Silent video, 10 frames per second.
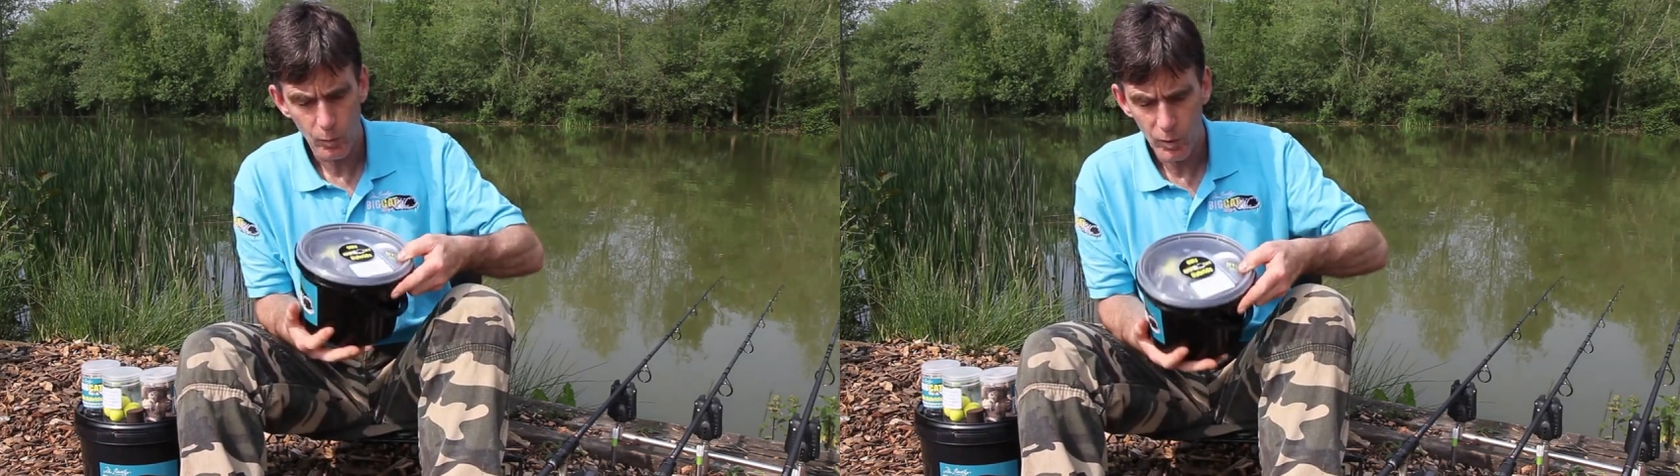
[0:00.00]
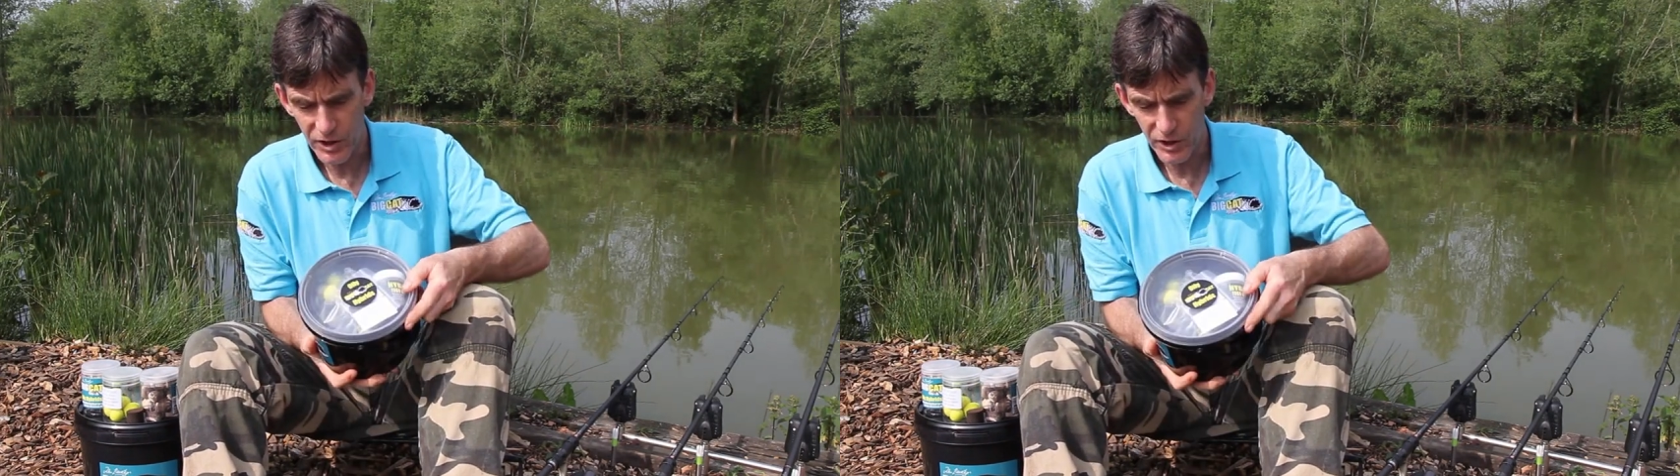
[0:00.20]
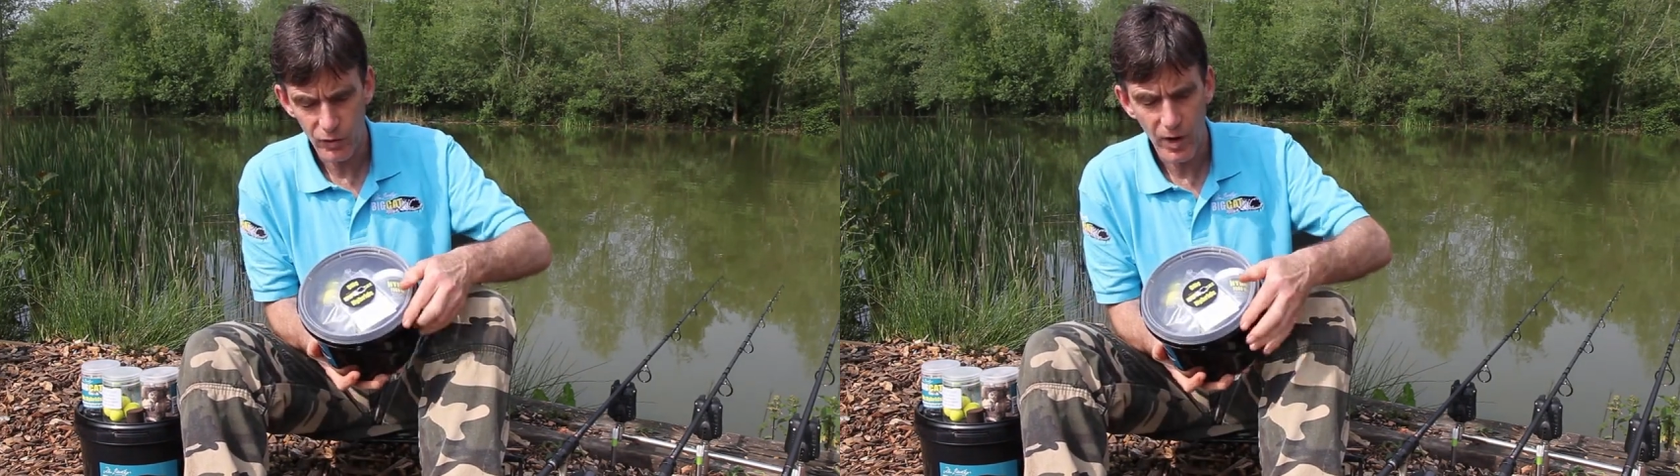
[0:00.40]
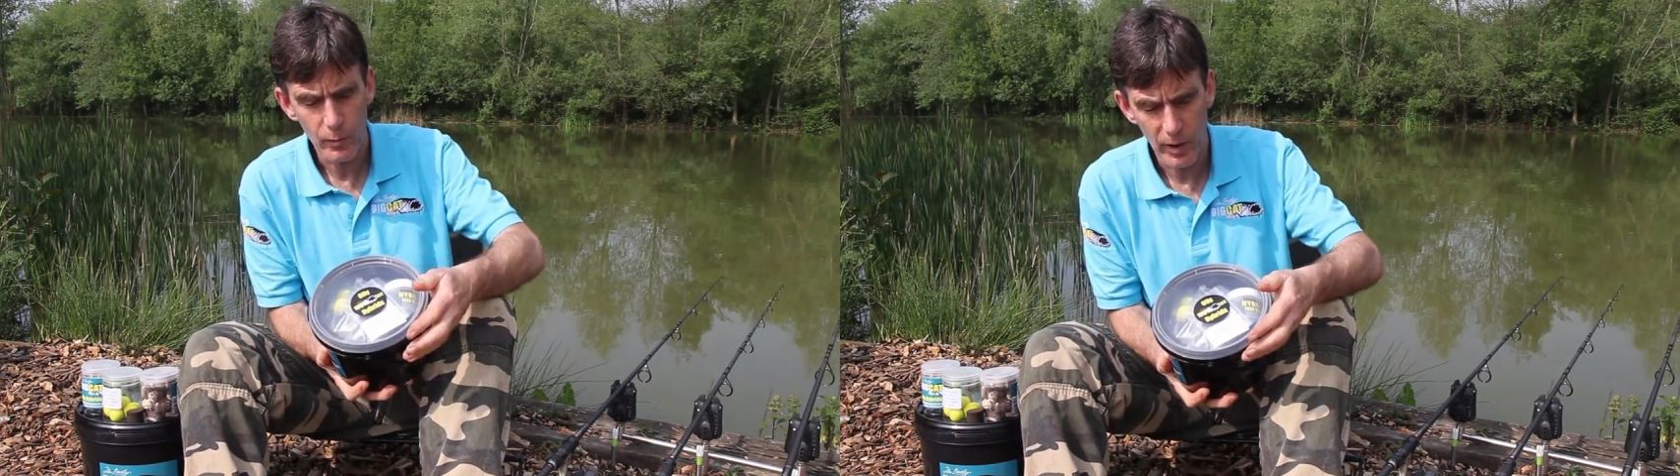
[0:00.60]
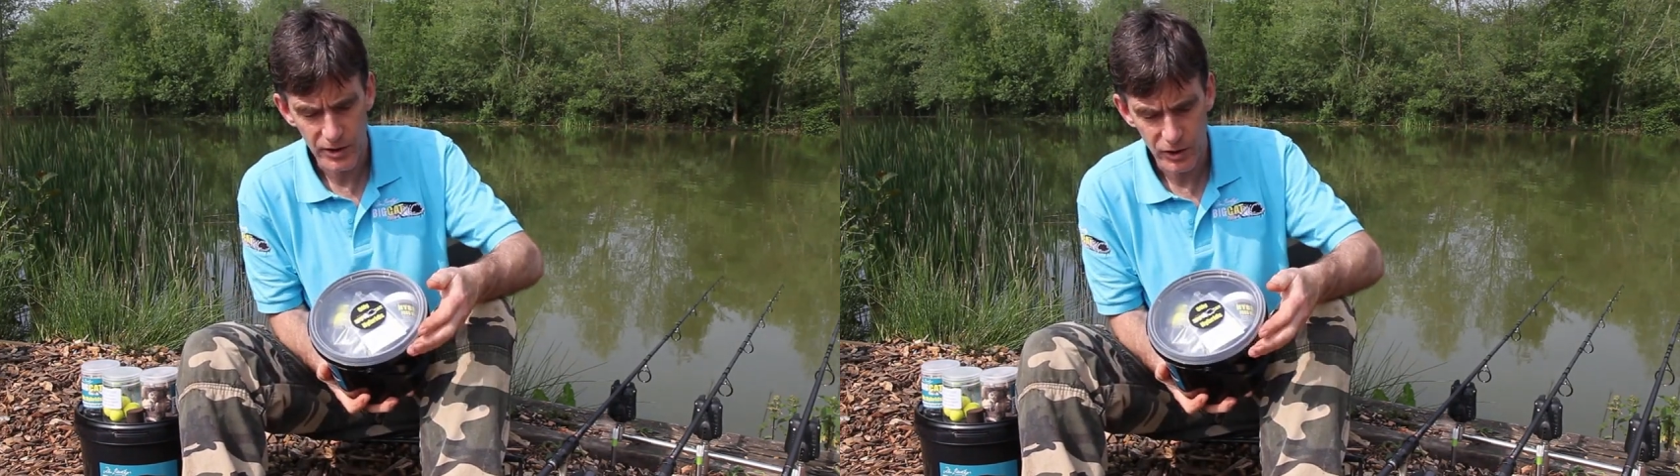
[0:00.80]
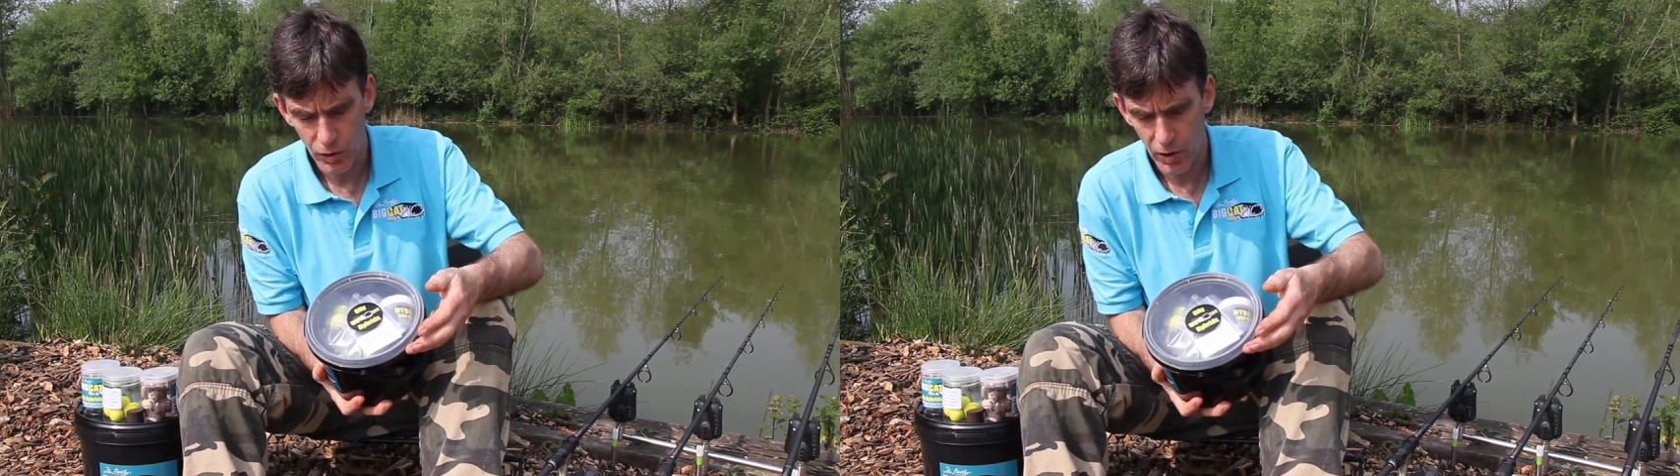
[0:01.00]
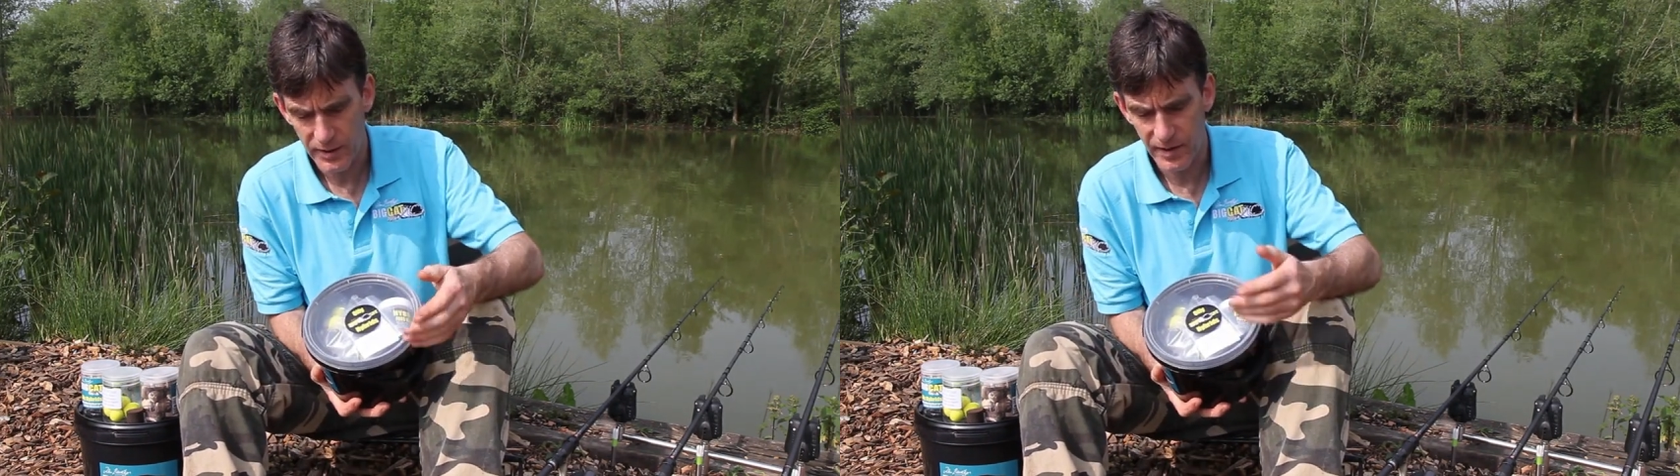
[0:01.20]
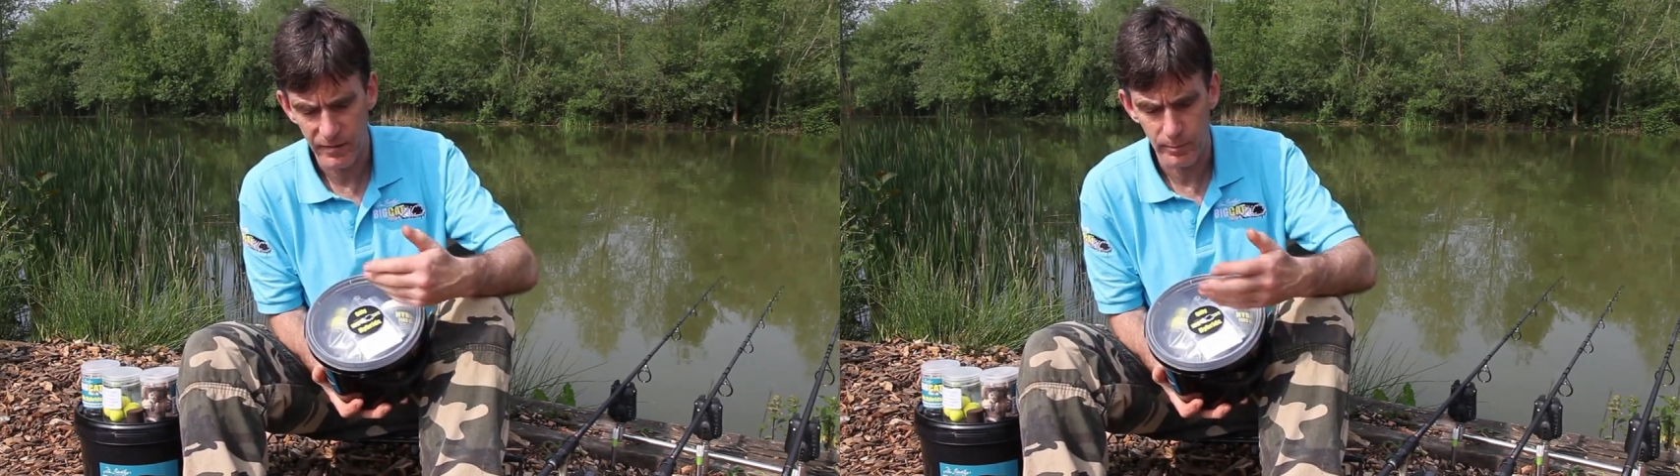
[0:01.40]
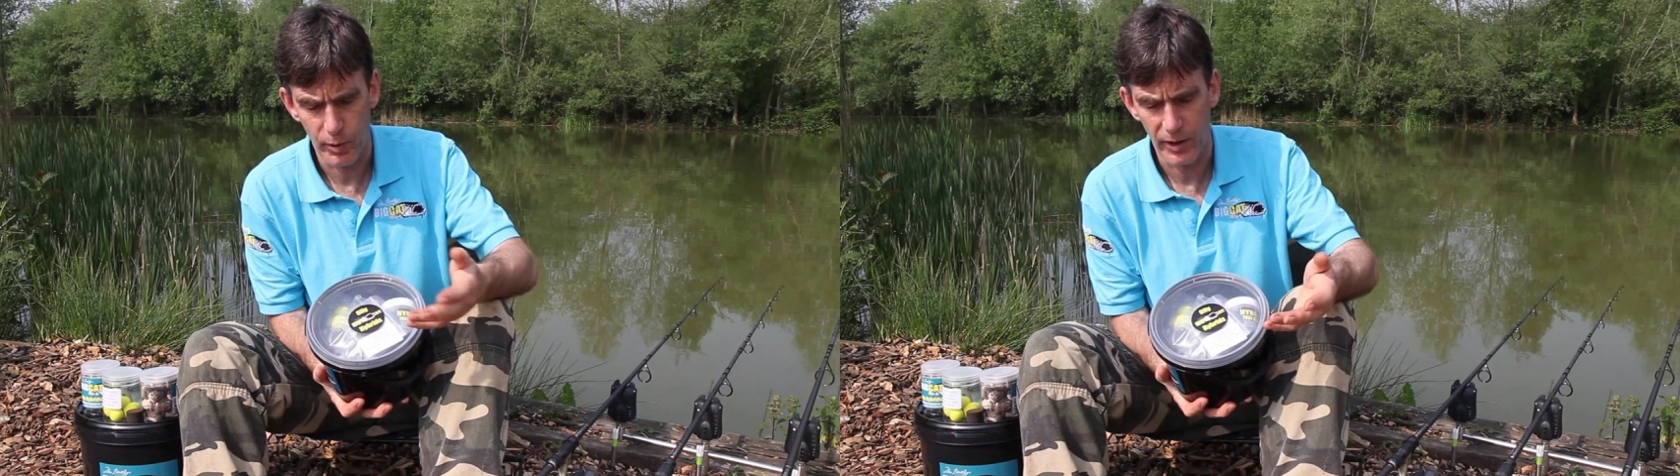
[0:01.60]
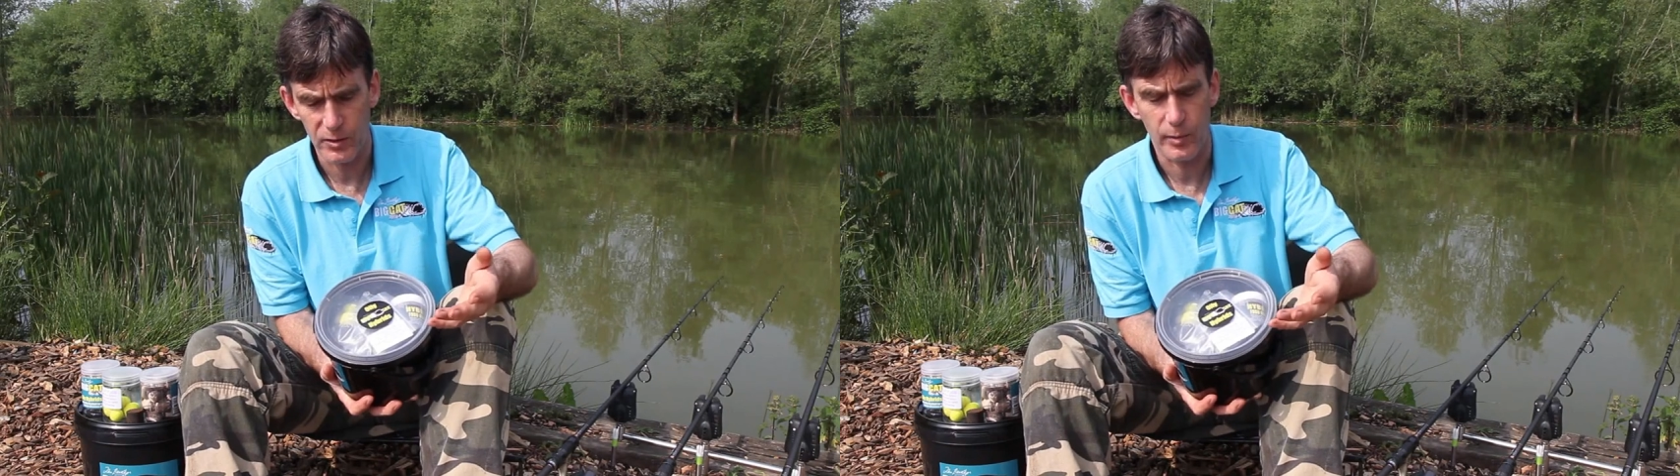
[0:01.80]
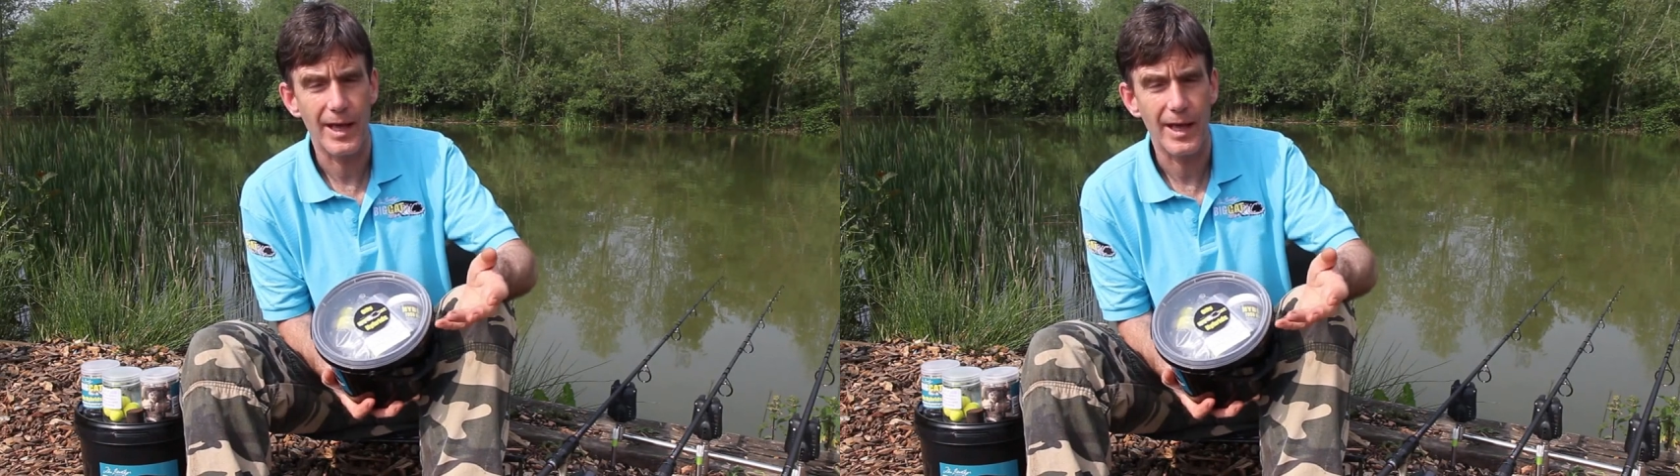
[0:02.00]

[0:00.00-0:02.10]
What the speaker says: which is a great way to try the different products